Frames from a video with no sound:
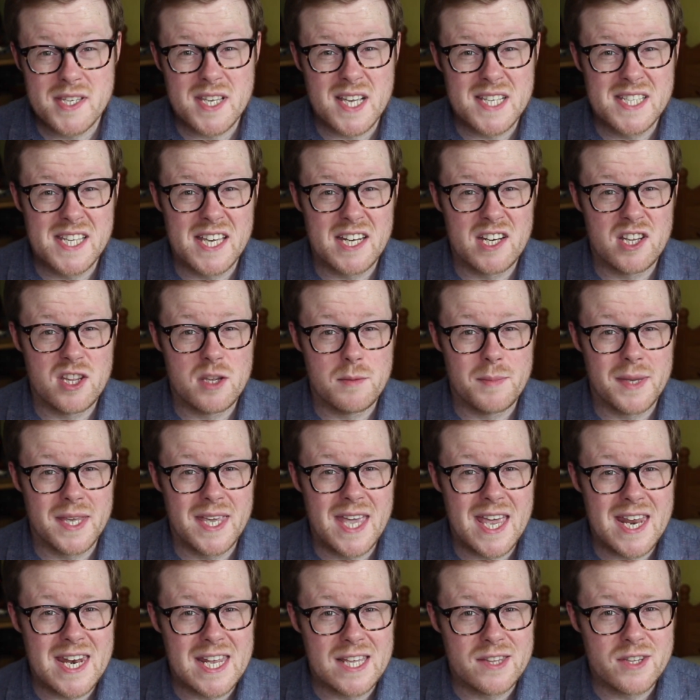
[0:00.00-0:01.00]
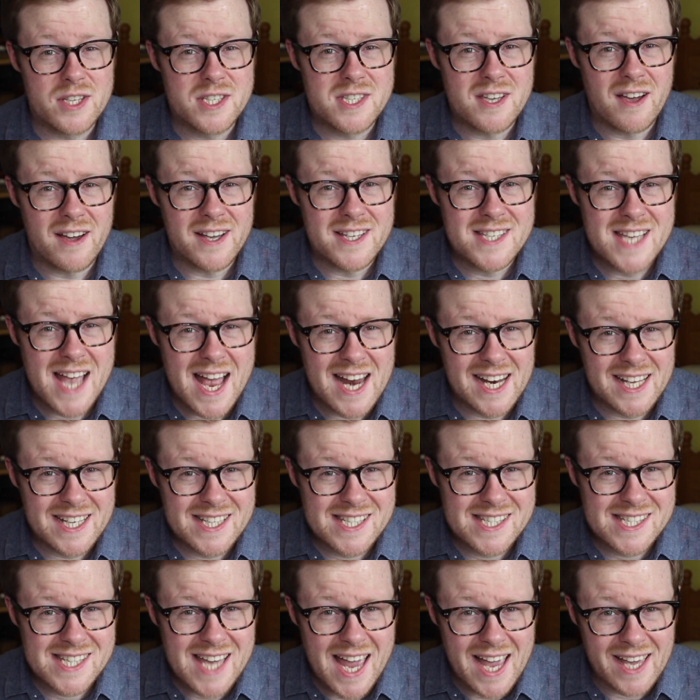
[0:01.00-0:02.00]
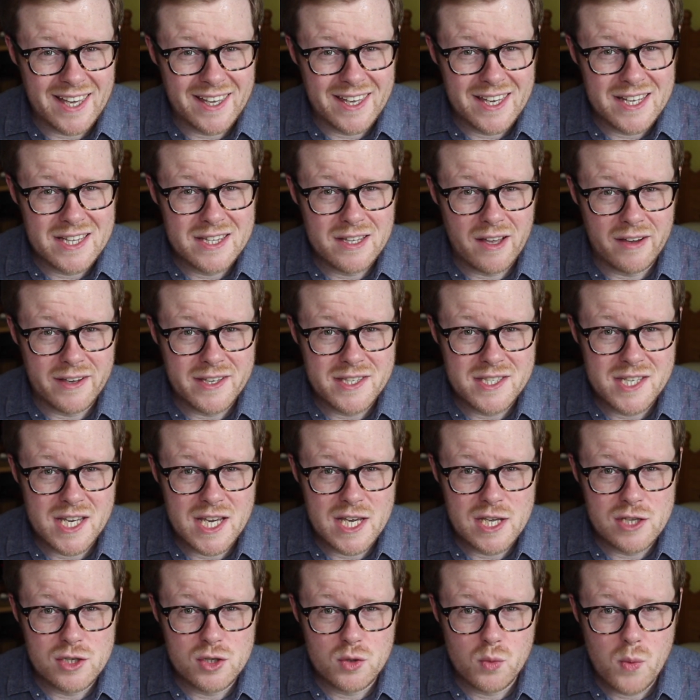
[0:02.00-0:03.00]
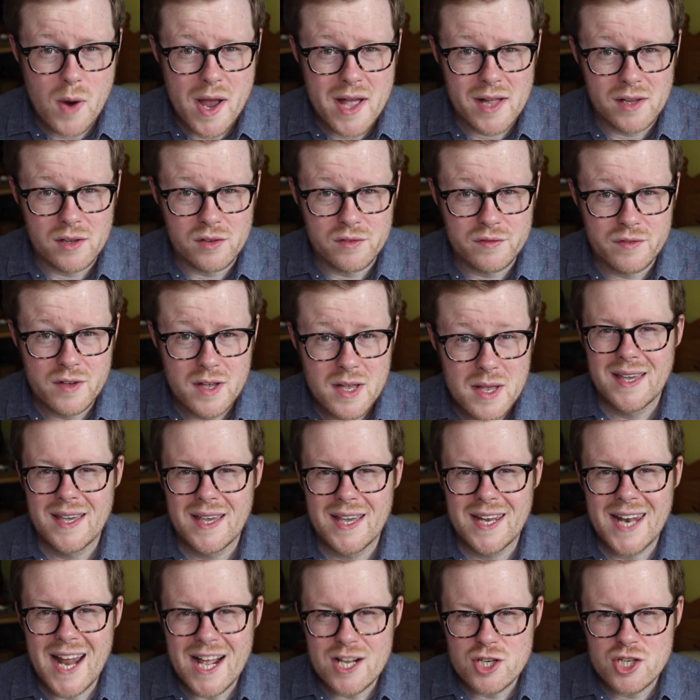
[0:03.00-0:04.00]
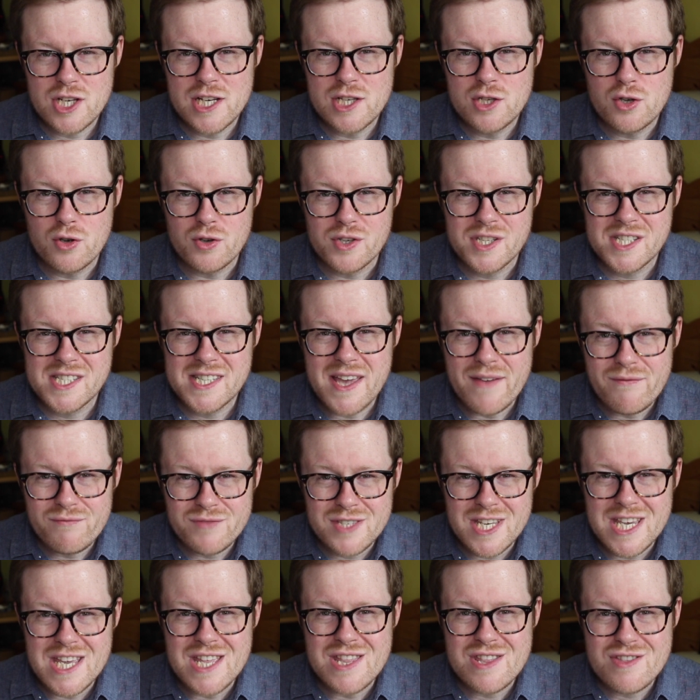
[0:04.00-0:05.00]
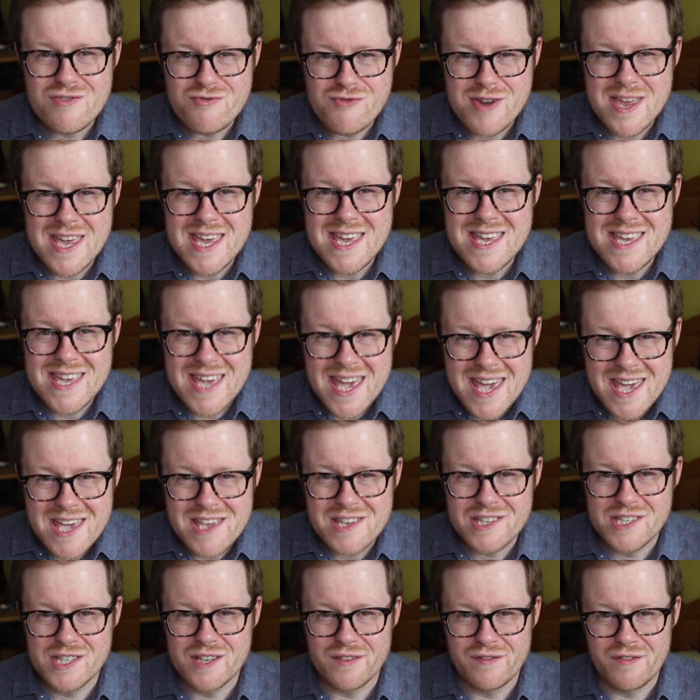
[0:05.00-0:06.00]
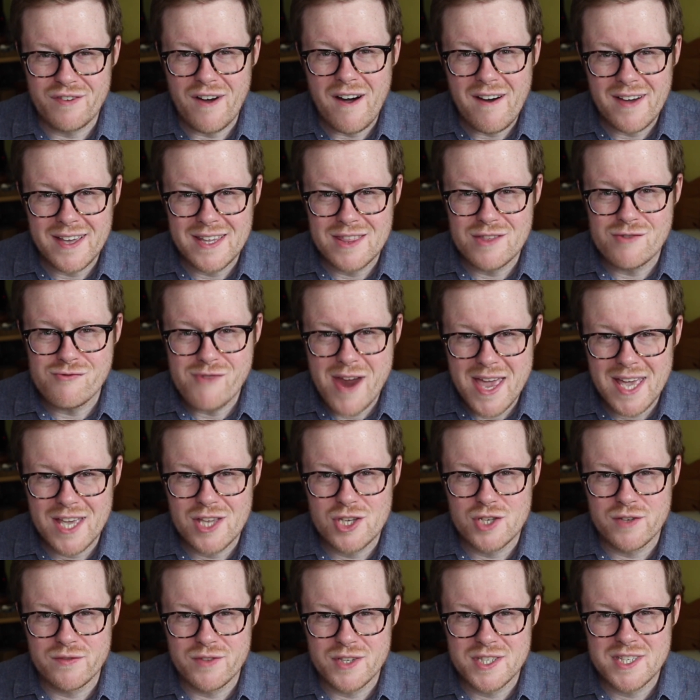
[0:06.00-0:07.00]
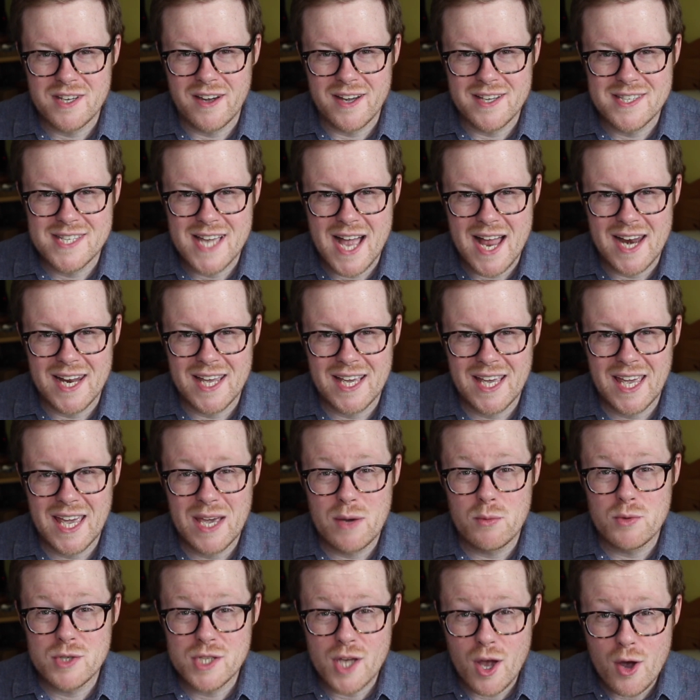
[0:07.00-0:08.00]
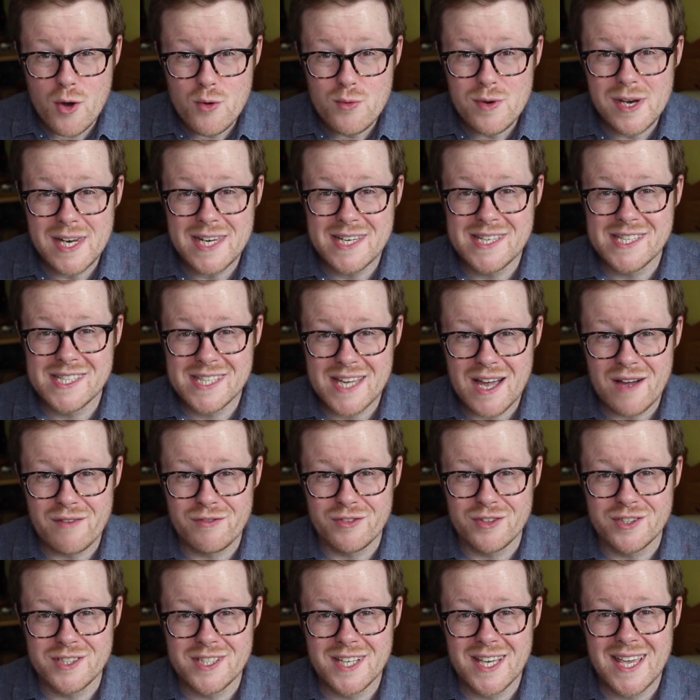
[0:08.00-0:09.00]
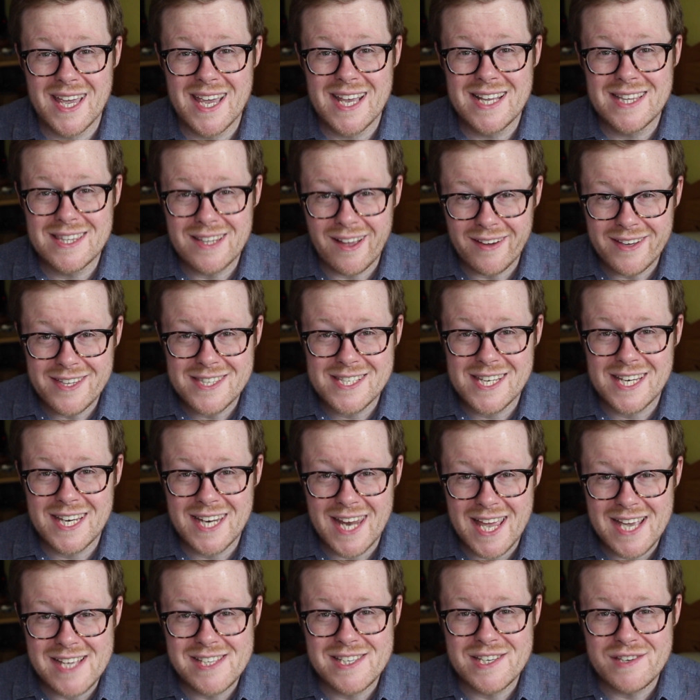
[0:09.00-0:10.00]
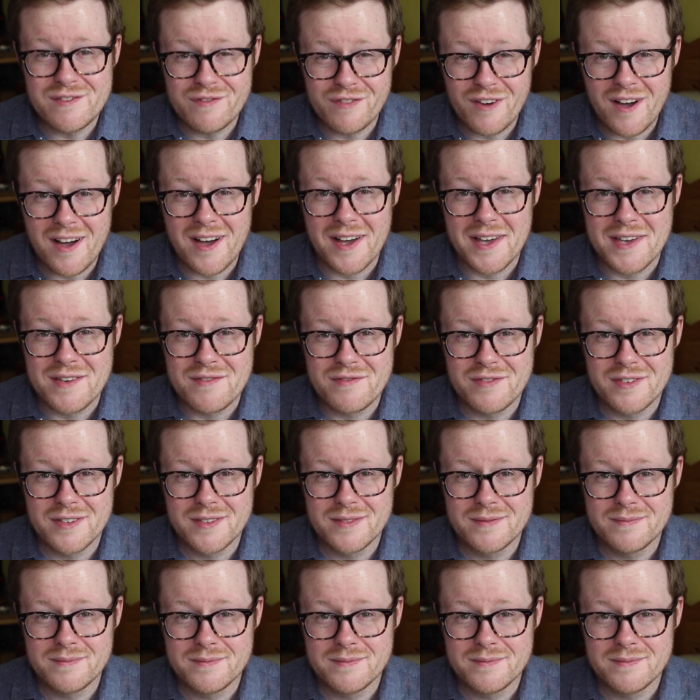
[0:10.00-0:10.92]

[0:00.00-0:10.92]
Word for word: as I said at the beginning, the Titanic sank in nineteen twelve. It actually took seventy-three years to find the wreckage of the Titanic. It was only discovered in nineteen eighty-five.